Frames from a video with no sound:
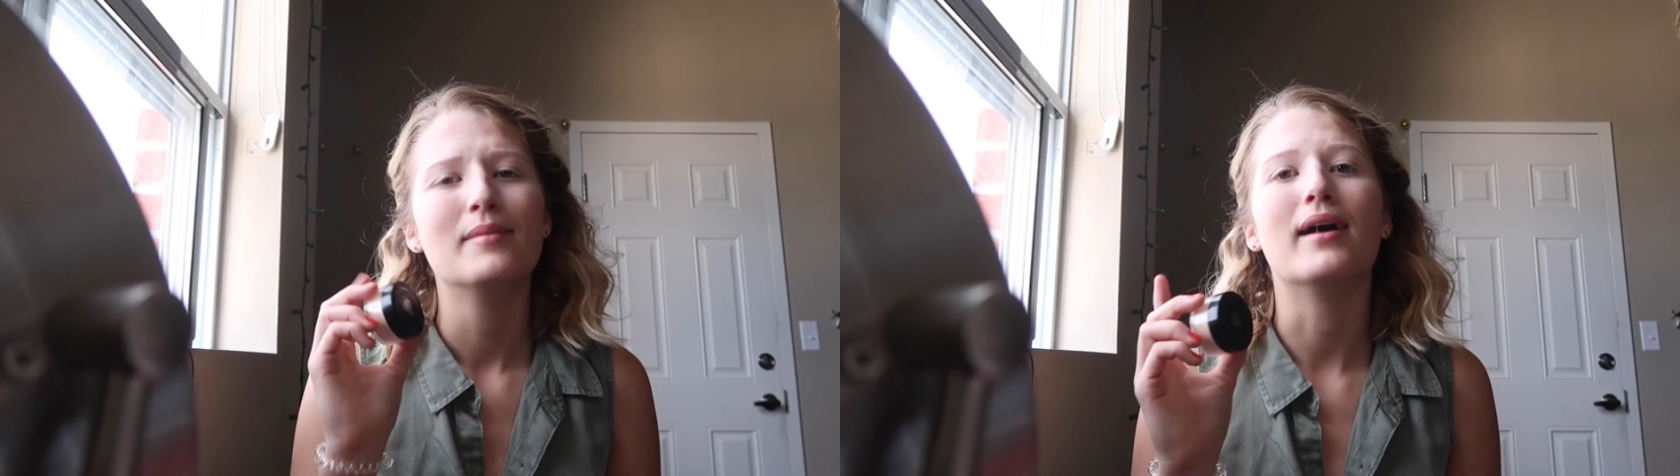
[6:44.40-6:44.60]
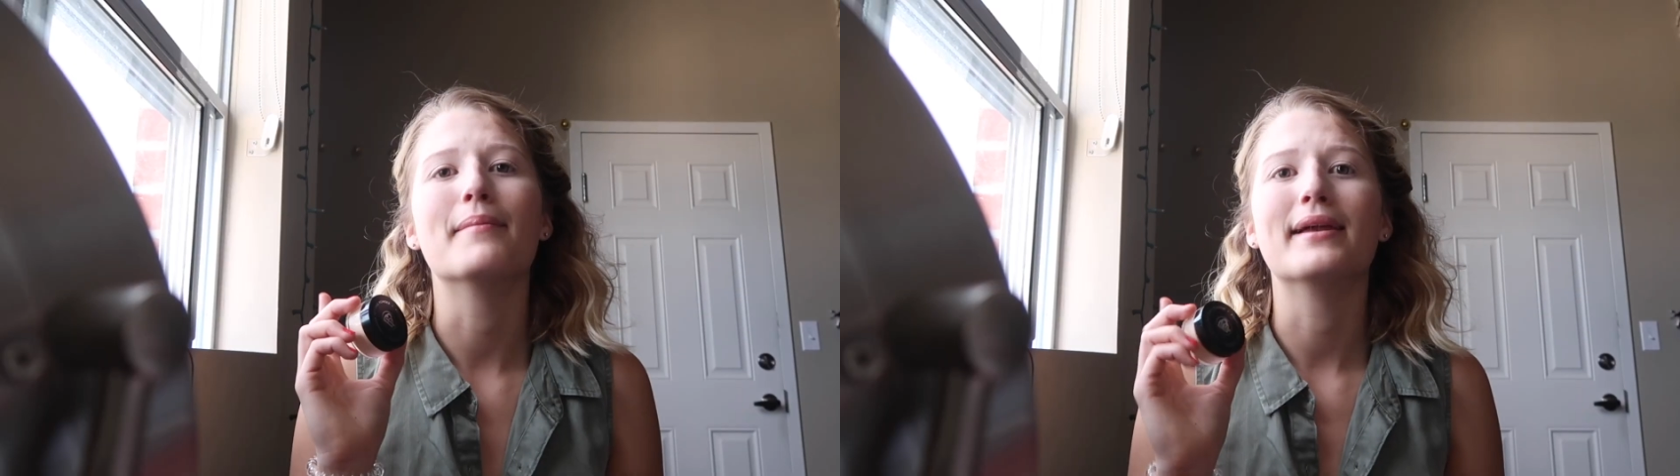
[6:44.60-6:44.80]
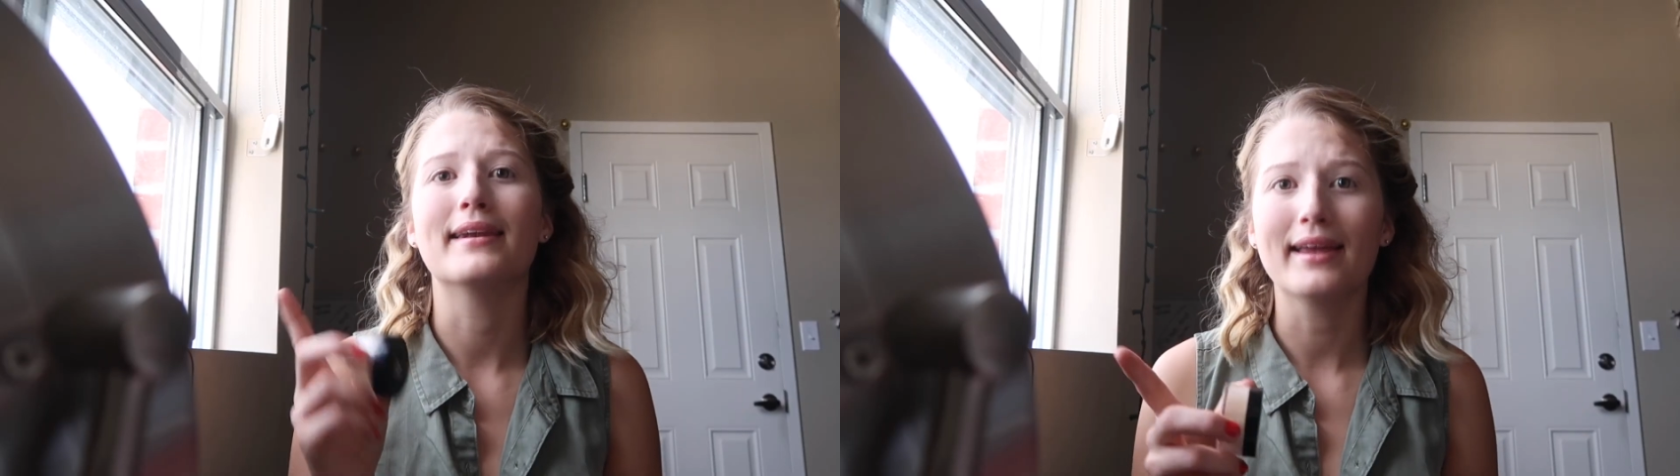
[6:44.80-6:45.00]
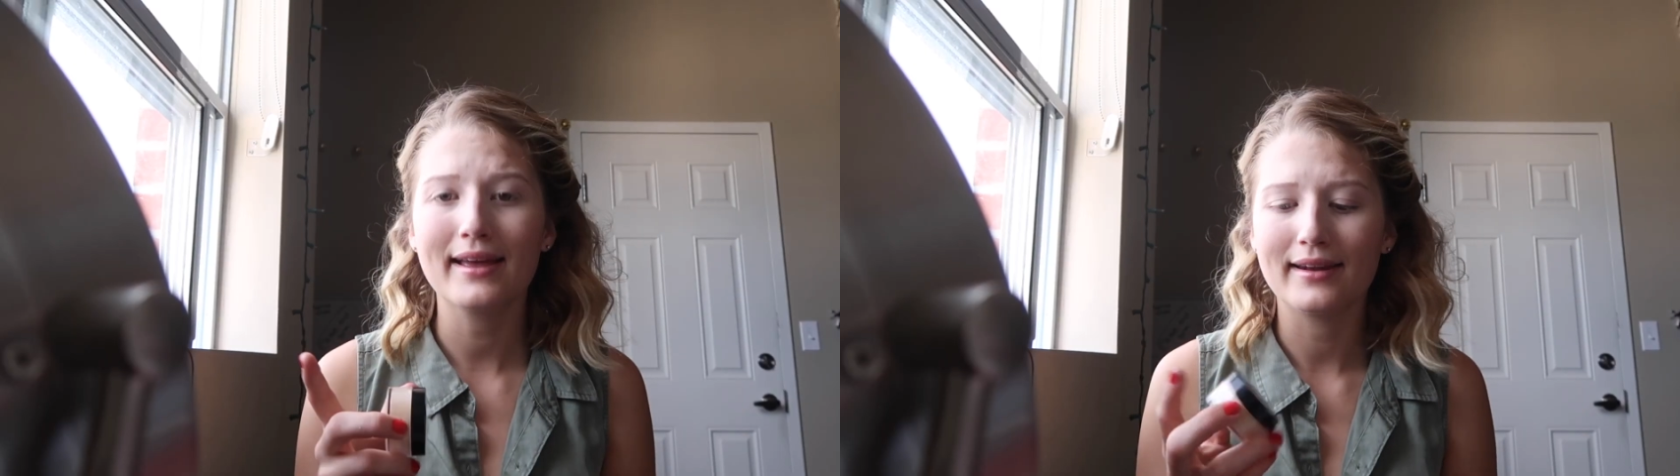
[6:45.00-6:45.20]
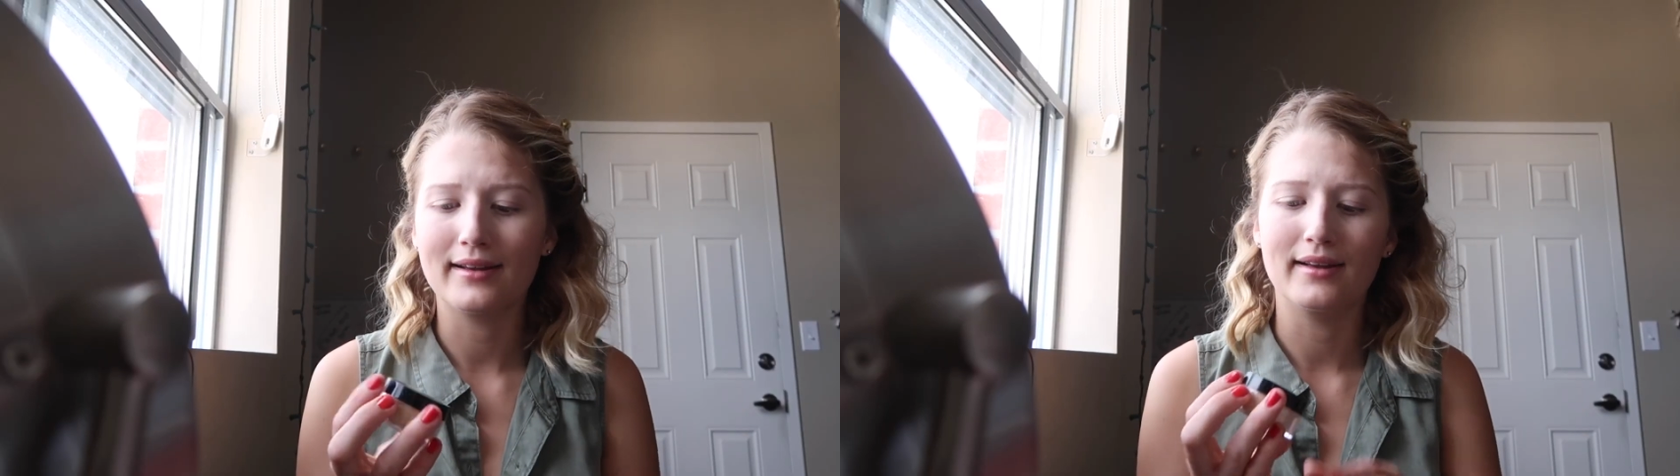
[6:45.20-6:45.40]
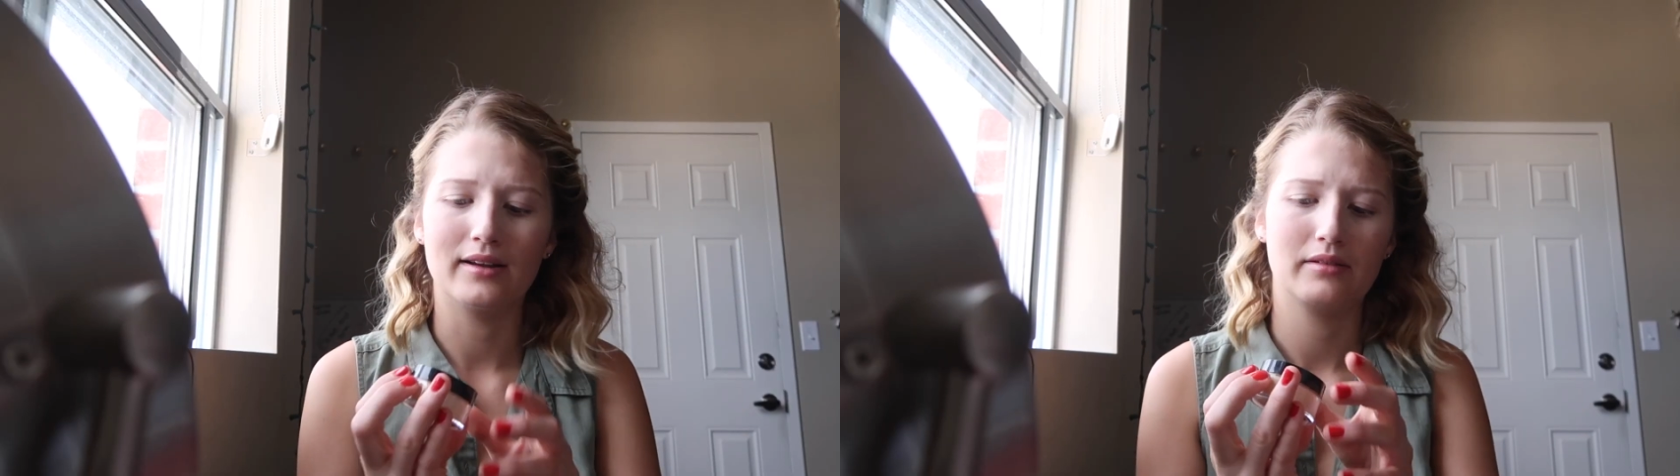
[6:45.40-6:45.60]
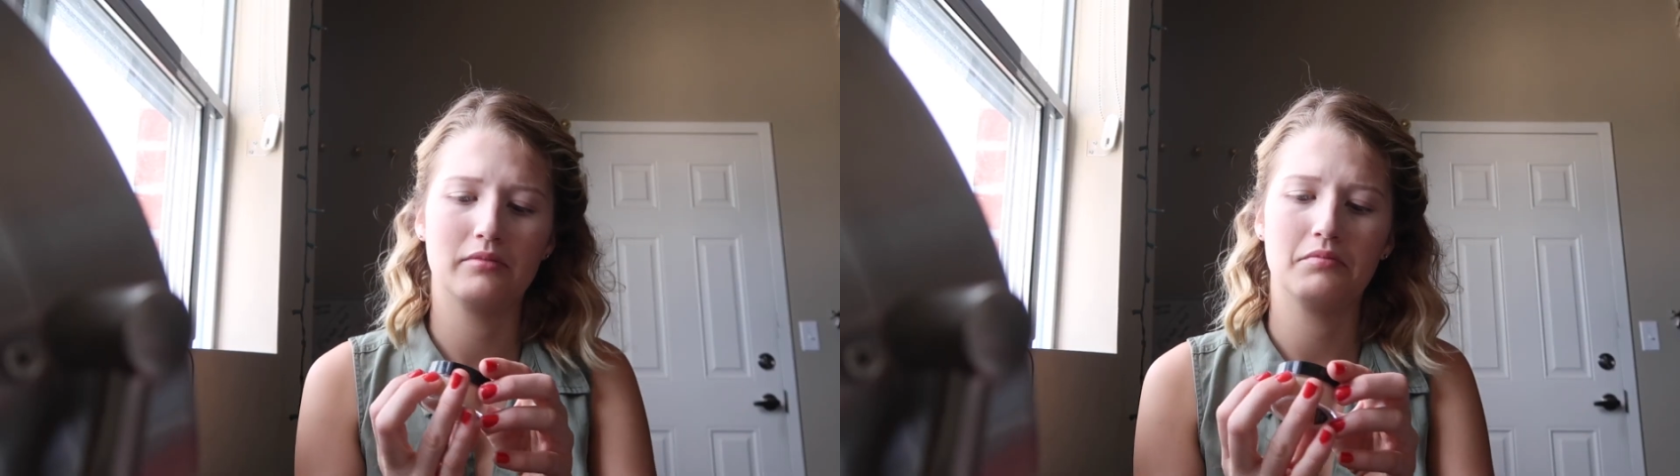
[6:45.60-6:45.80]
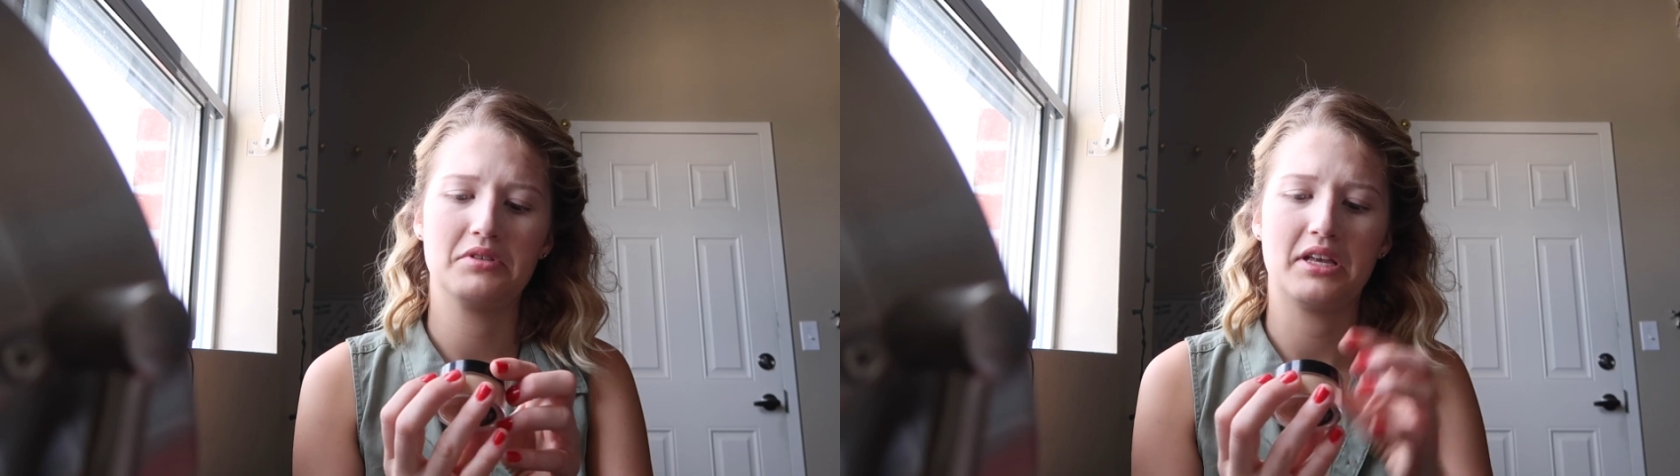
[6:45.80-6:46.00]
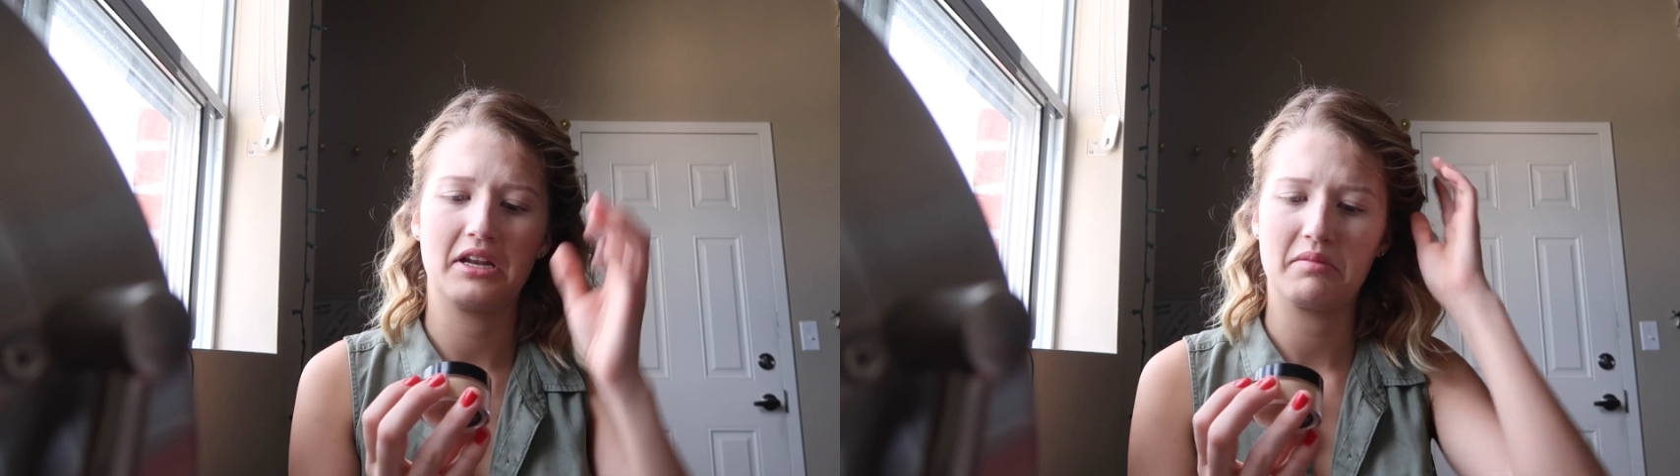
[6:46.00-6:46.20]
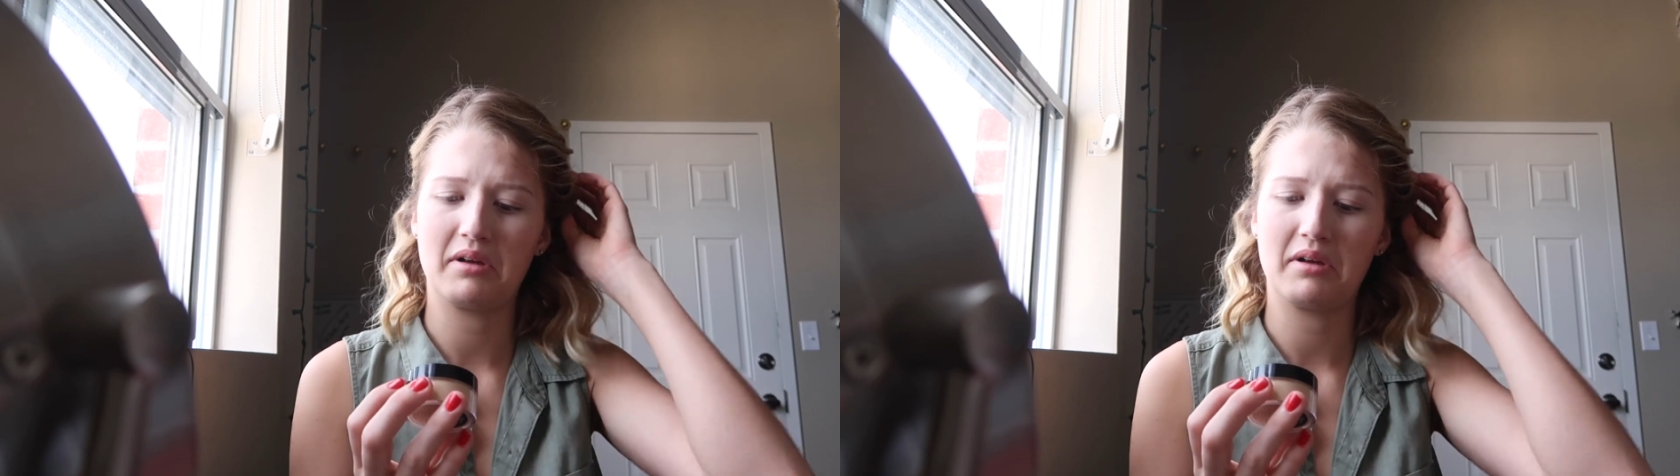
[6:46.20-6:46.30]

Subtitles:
my banana setting